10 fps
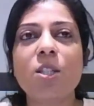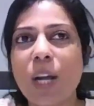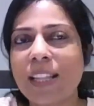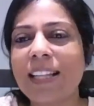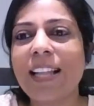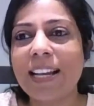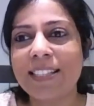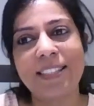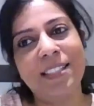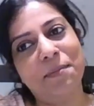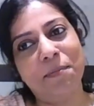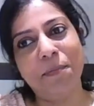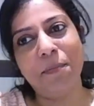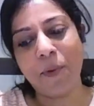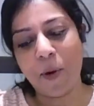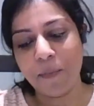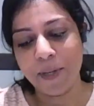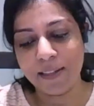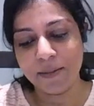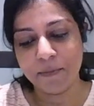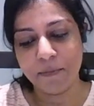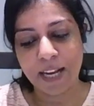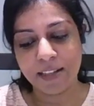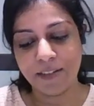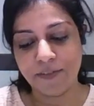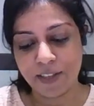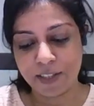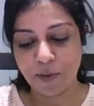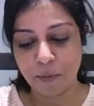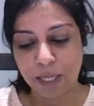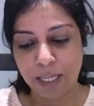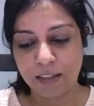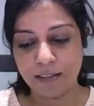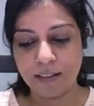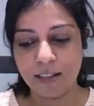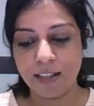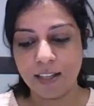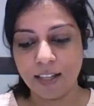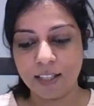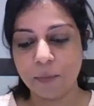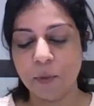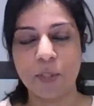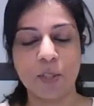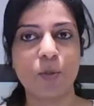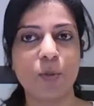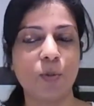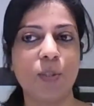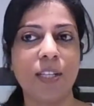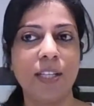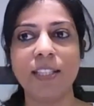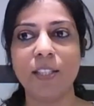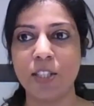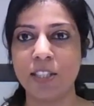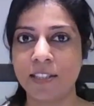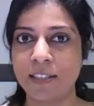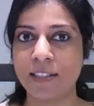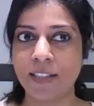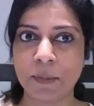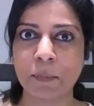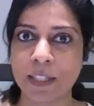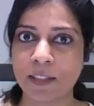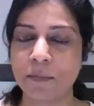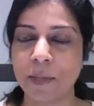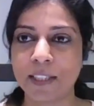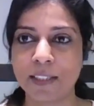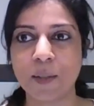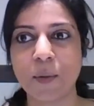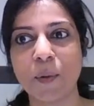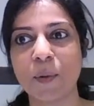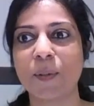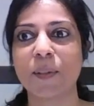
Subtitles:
So I think that is probably the main difference for me, the exposure to the indigenous aspect of Mexico.